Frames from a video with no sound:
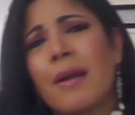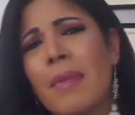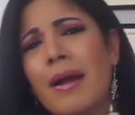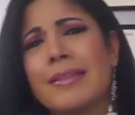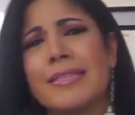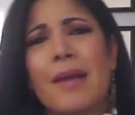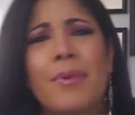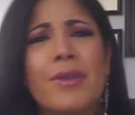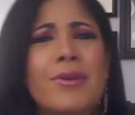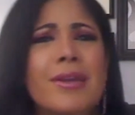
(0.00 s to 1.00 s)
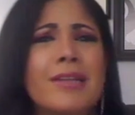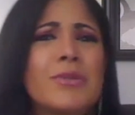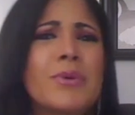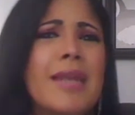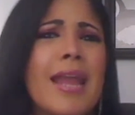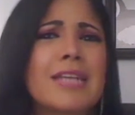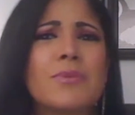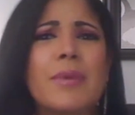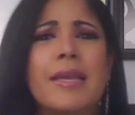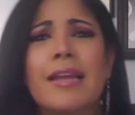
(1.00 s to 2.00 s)
on, Deborah, you can do it
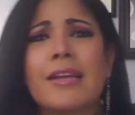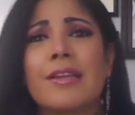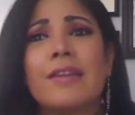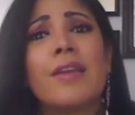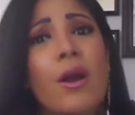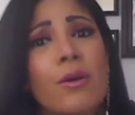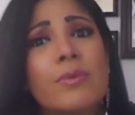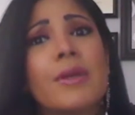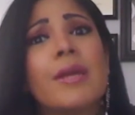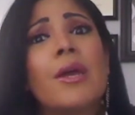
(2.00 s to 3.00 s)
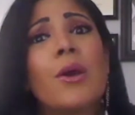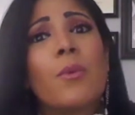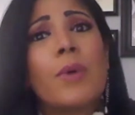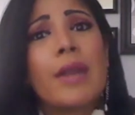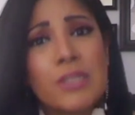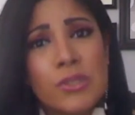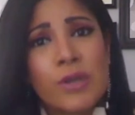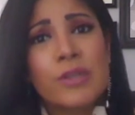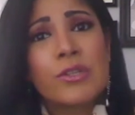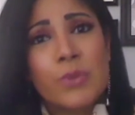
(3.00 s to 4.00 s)
next week. No. When I
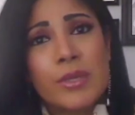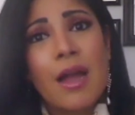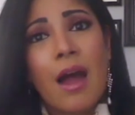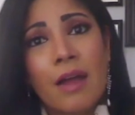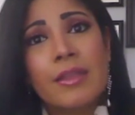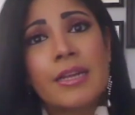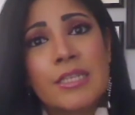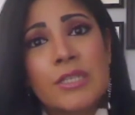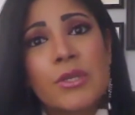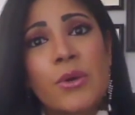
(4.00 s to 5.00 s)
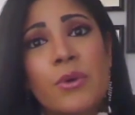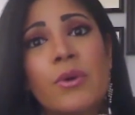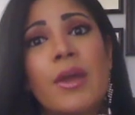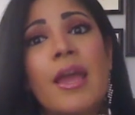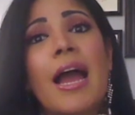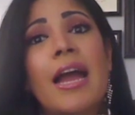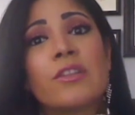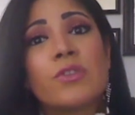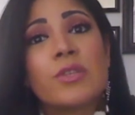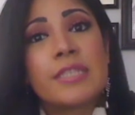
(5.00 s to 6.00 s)
started doing the online school, I
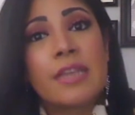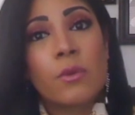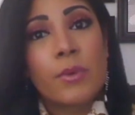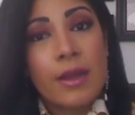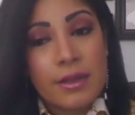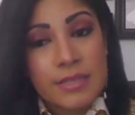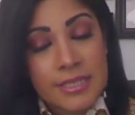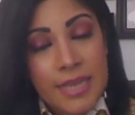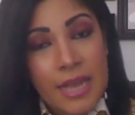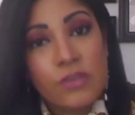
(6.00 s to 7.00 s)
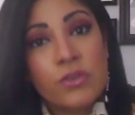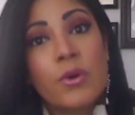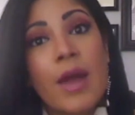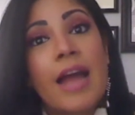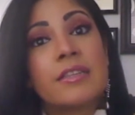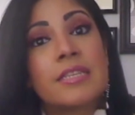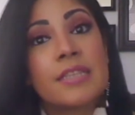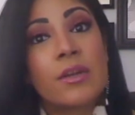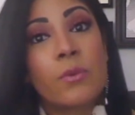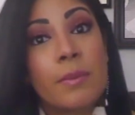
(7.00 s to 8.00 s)
had to set away a schedule. I had to
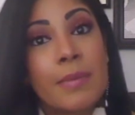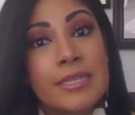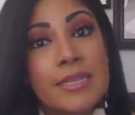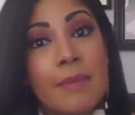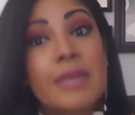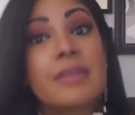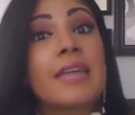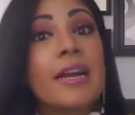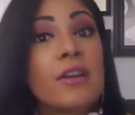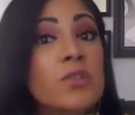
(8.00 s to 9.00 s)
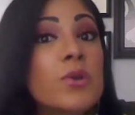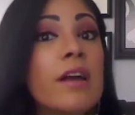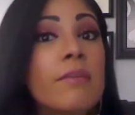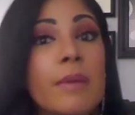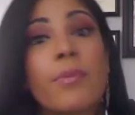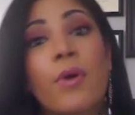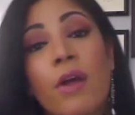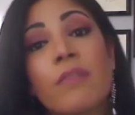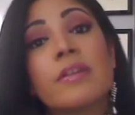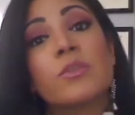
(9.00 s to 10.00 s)
set away my time because I also have my
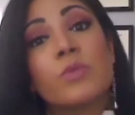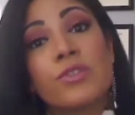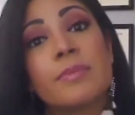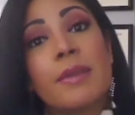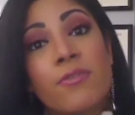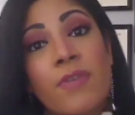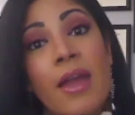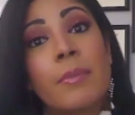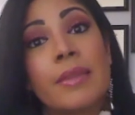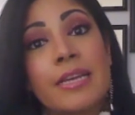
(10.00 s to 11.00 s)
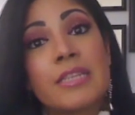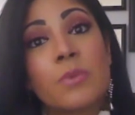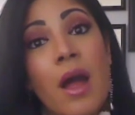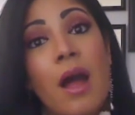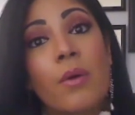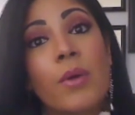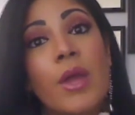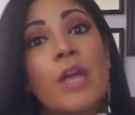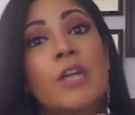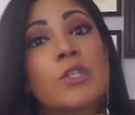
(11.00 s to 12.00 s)
priorities, which is my family as well.
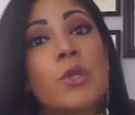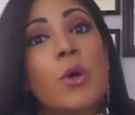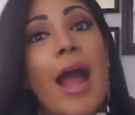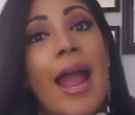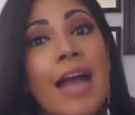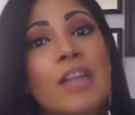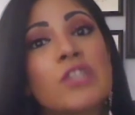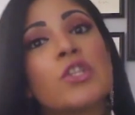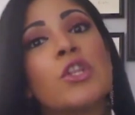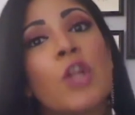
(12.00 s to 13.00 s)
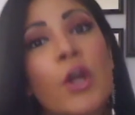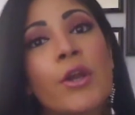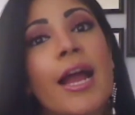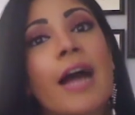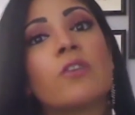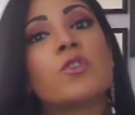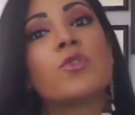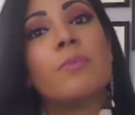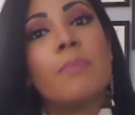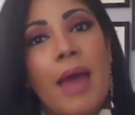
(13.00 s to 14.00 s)
So I had to learn how
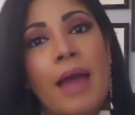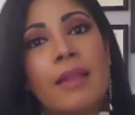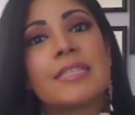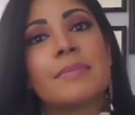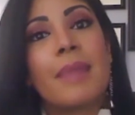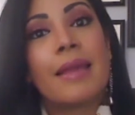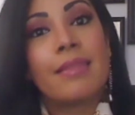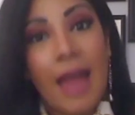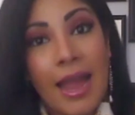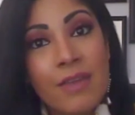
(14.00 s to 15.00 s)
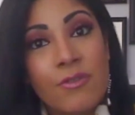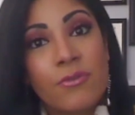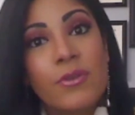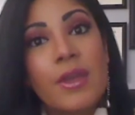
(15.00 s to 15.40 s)
to balance my life,